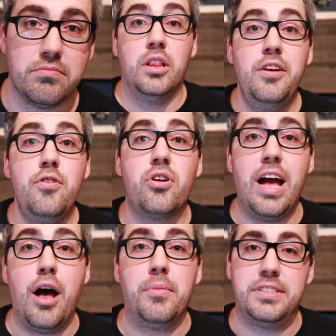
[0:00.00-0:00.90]
Leave your
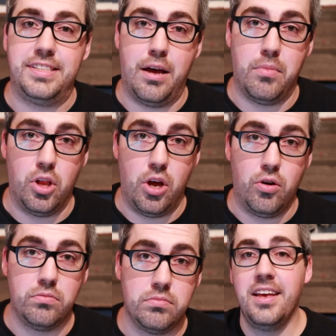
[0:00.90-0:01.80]
comments down
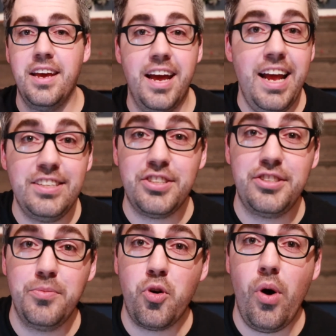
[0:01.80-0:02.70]
below and ask us
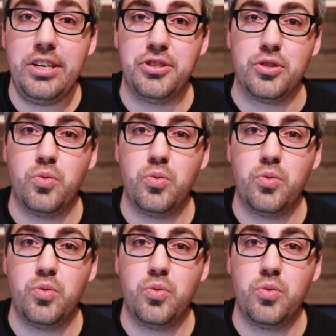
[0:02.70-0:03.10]
some questions.